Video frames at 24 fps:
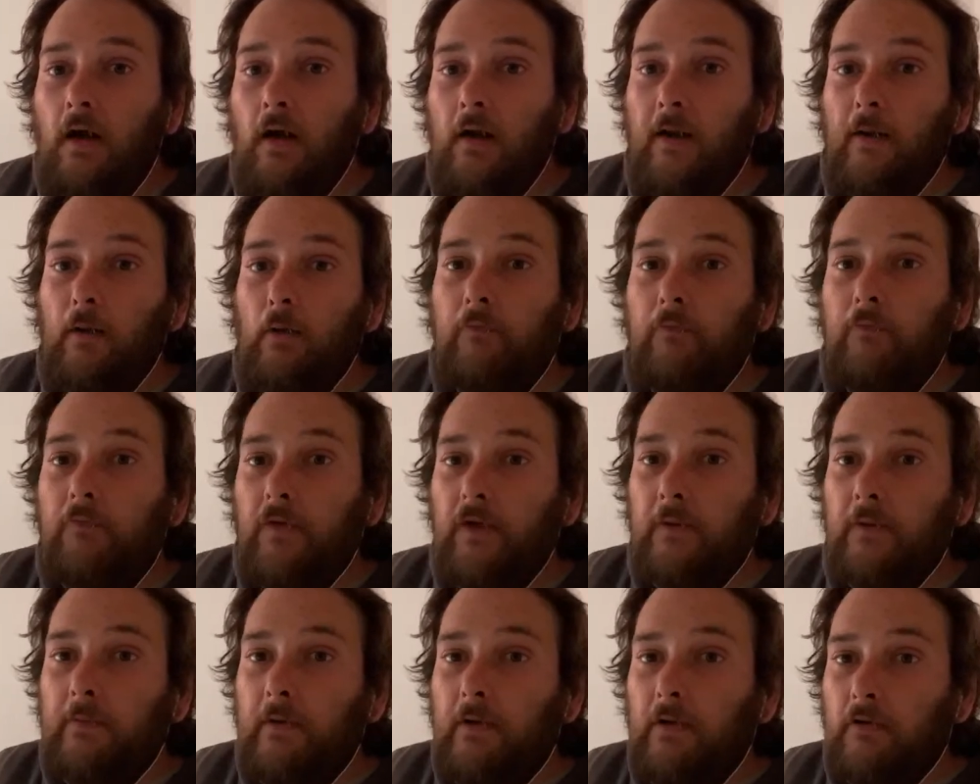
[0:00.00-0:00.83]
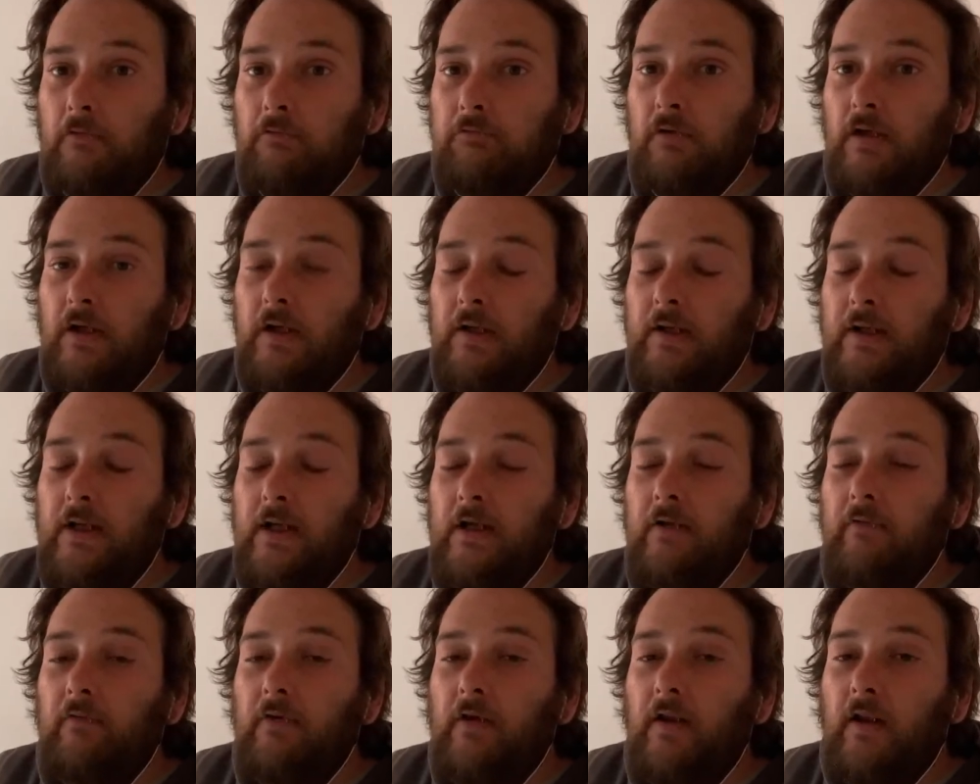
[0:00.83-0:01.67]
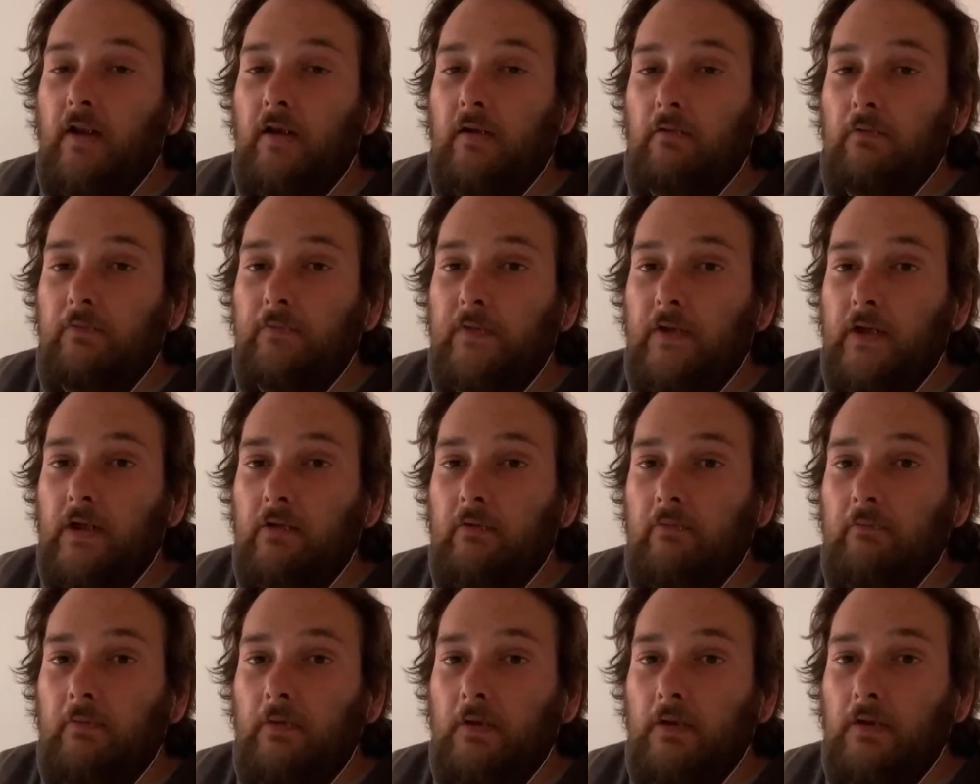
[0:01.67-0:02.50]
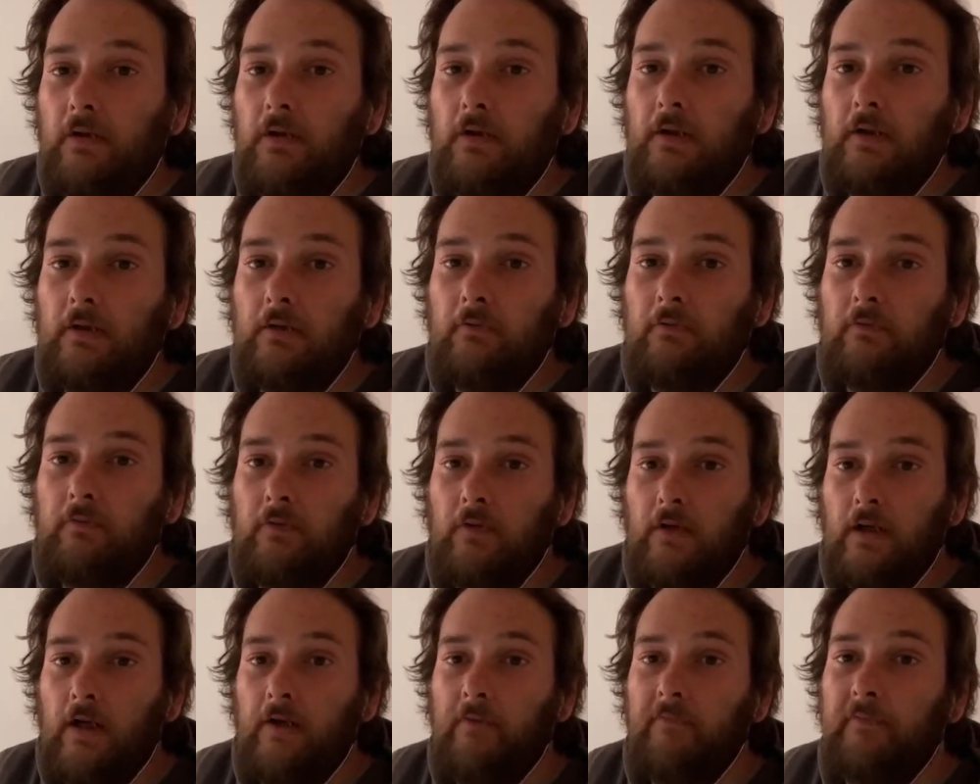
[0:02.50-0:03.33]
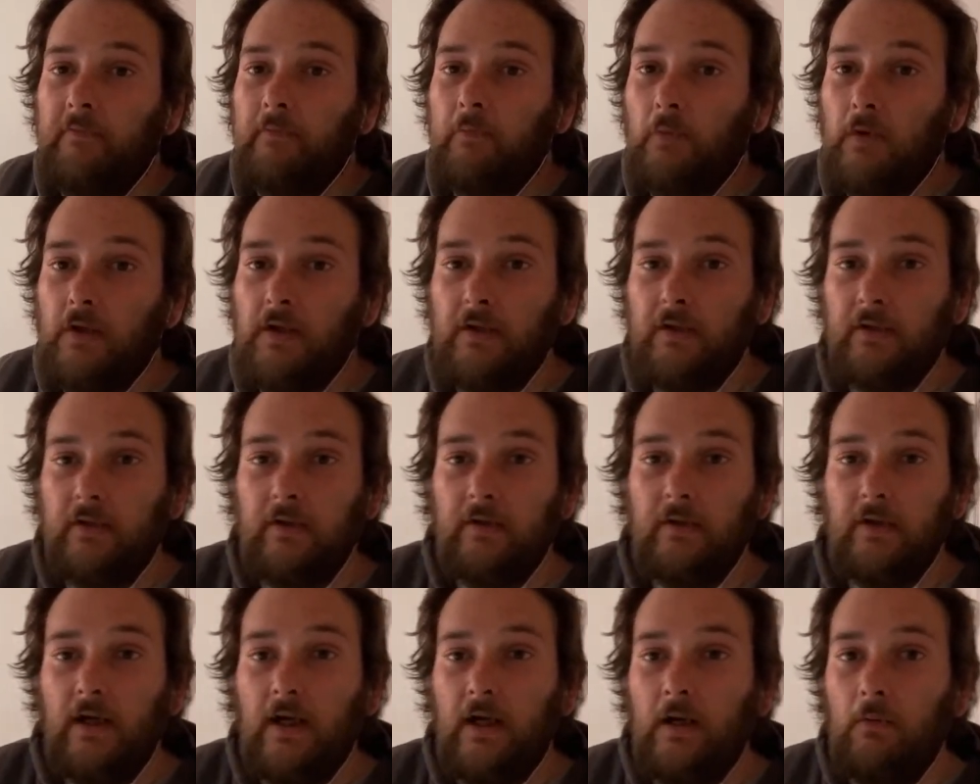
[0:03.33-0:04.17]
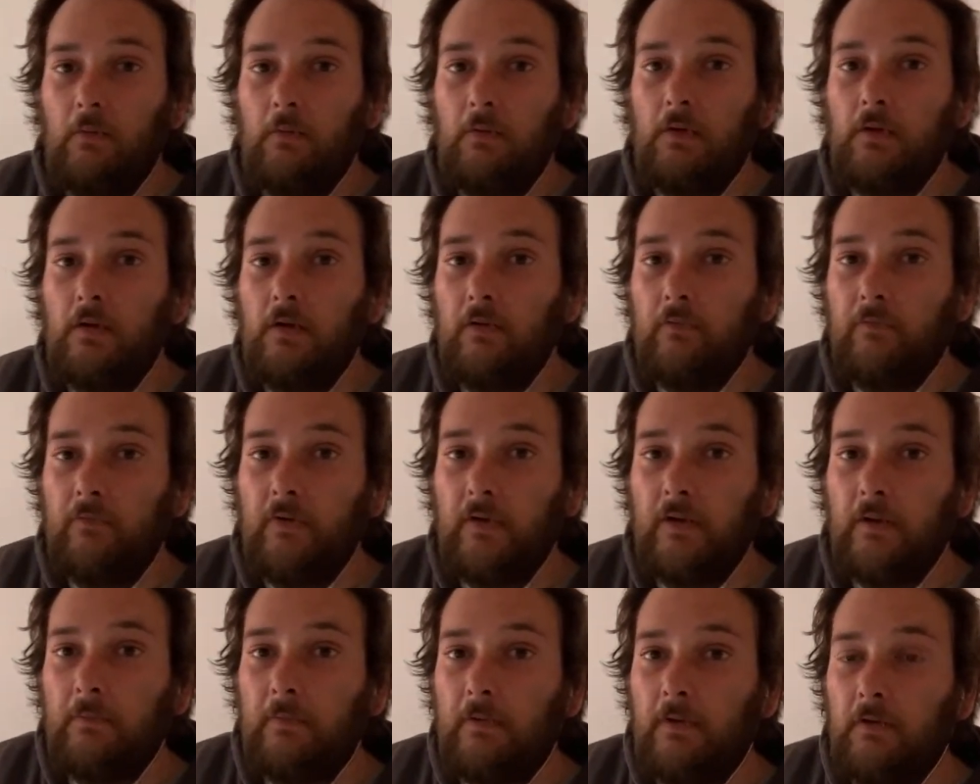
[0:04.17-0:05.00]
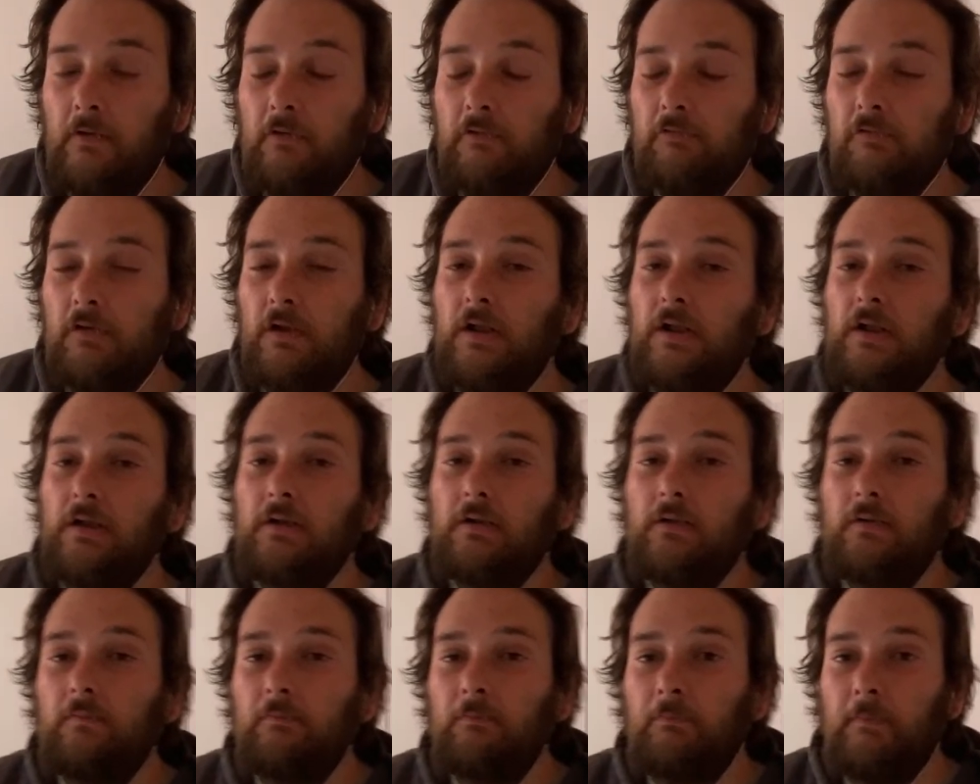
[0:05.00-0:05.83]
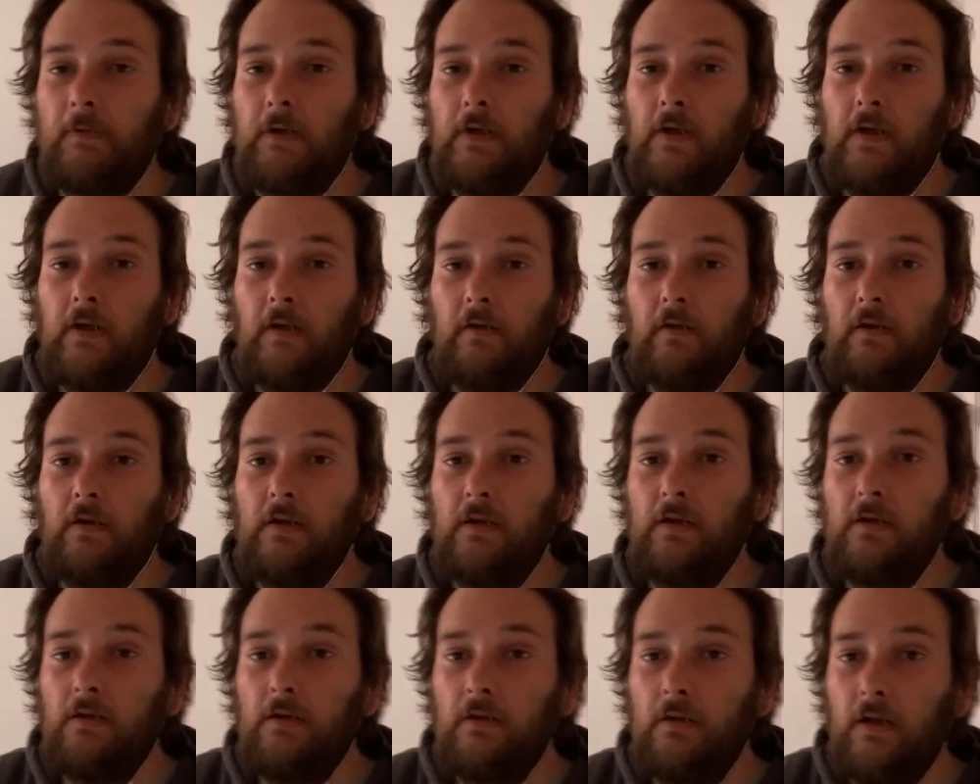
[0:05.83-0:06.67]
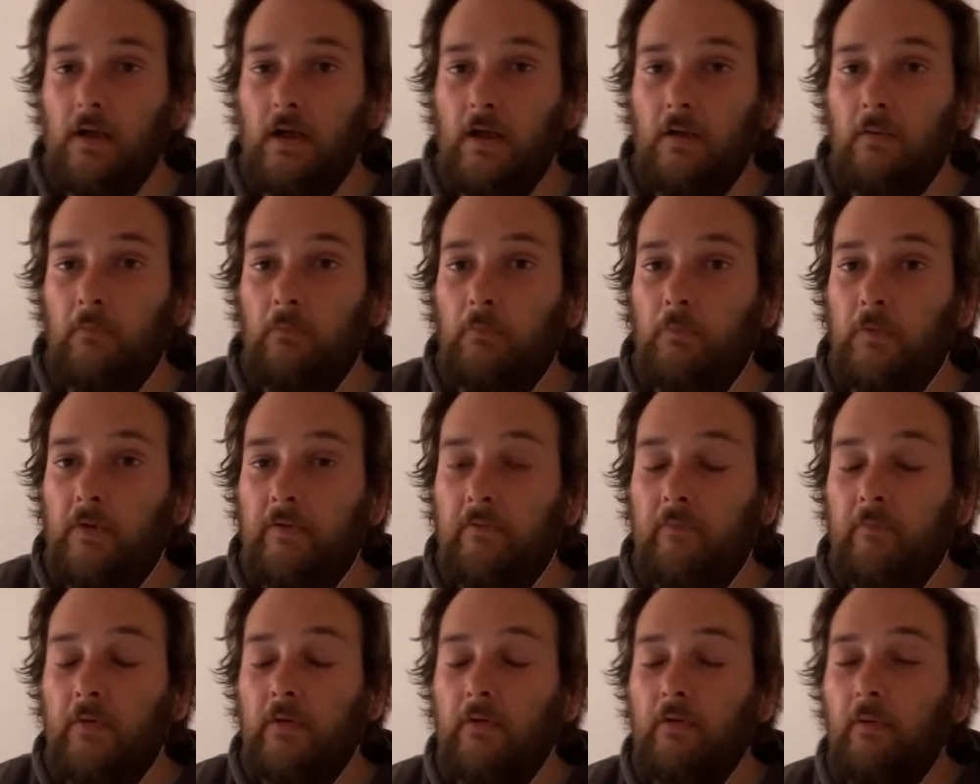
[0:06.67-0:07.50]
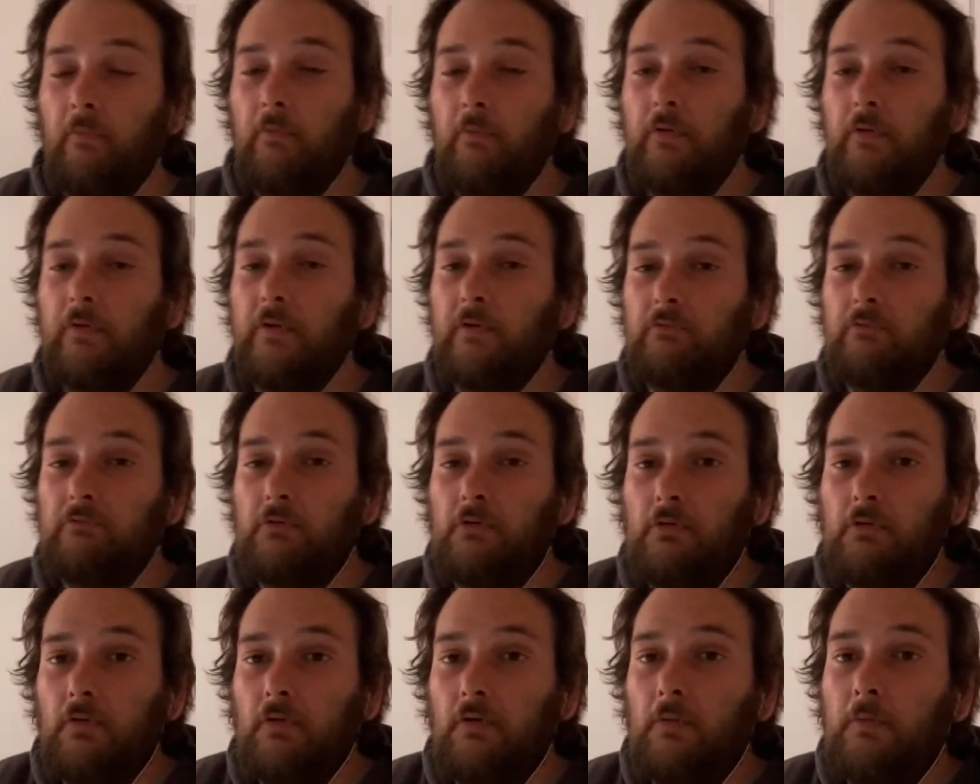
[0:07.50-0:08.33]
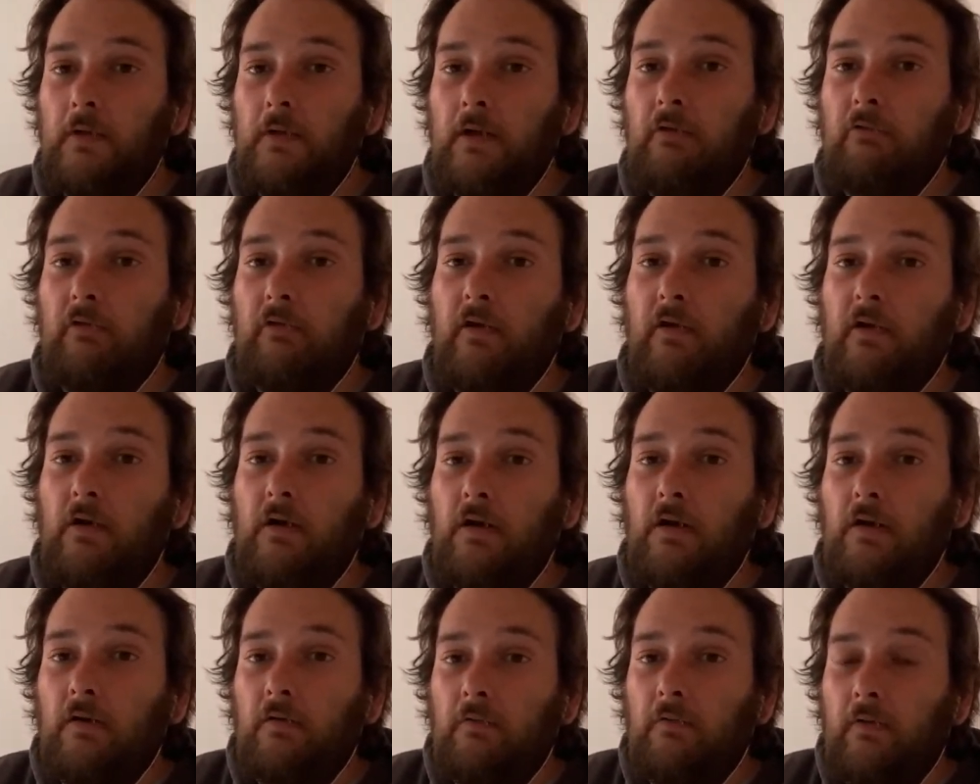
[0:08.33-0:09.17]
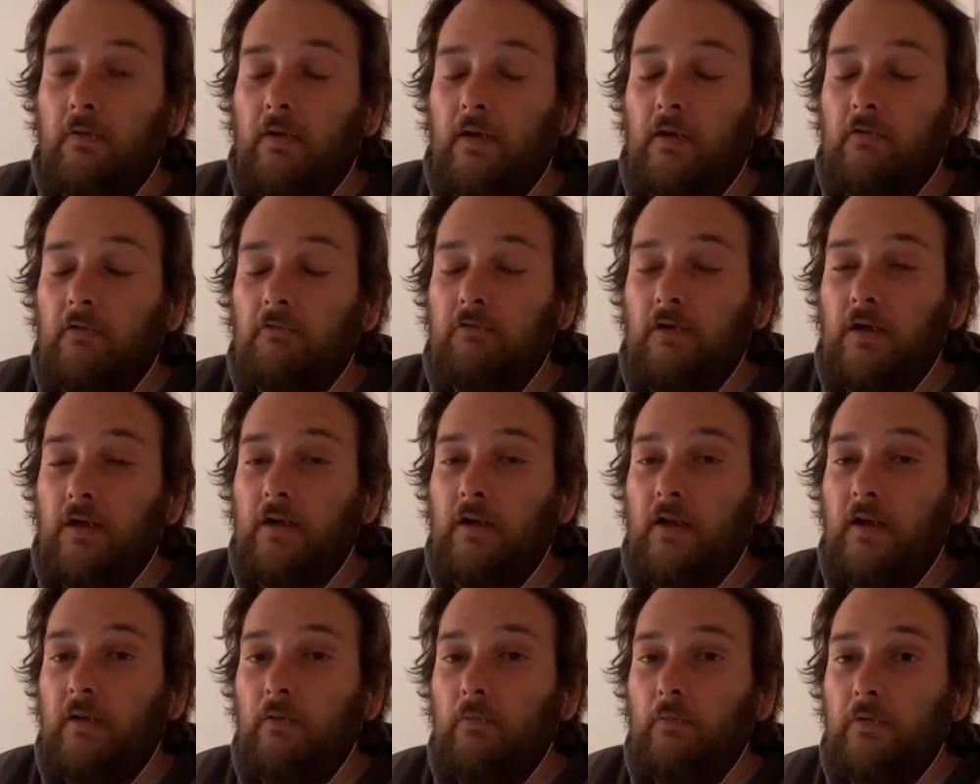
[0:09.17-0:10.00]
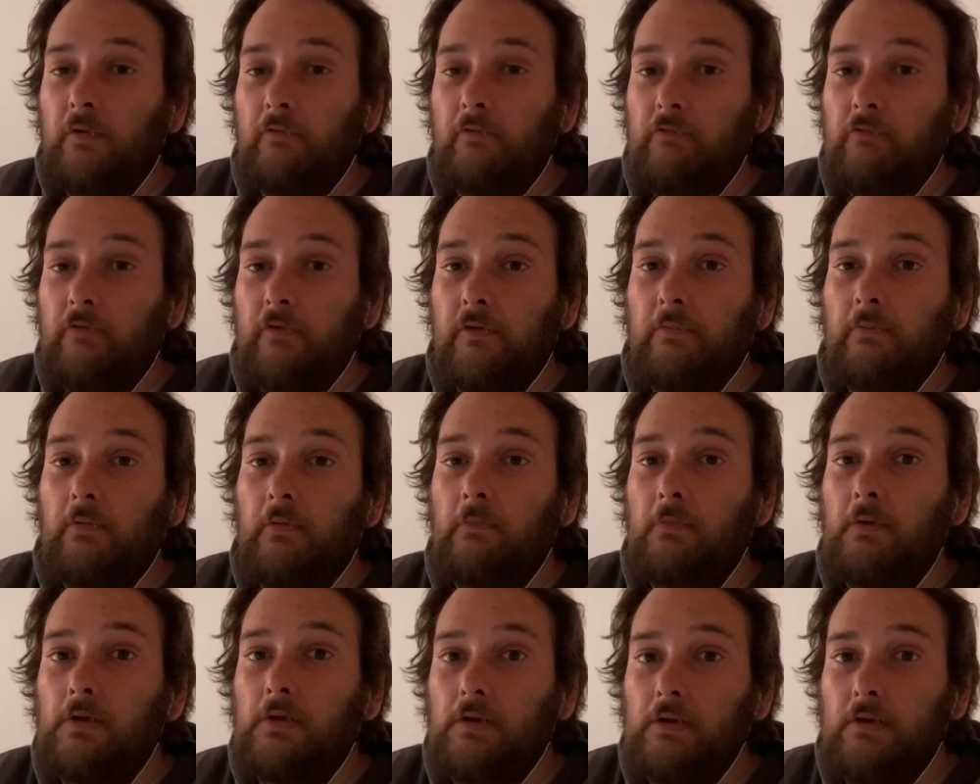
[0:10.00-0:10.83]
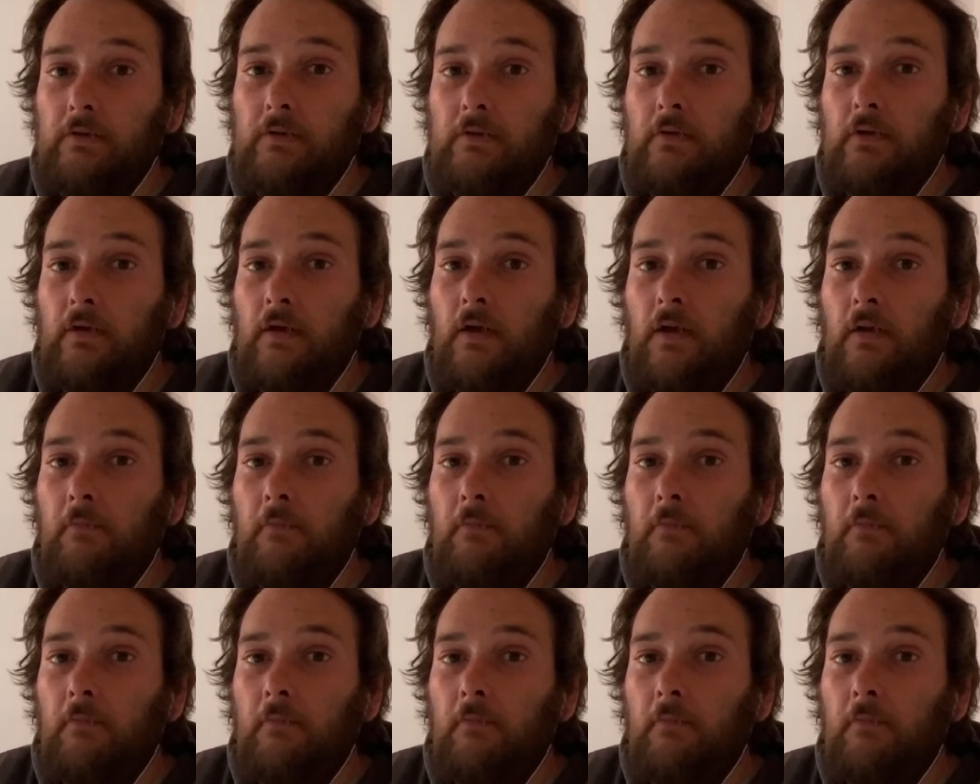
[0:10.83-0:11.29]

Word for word: I still think about crack every single day of my life. Every waking hour I think about crack, basically. And even when I'm smoking a roll up outside, crack is still at the front of my mind.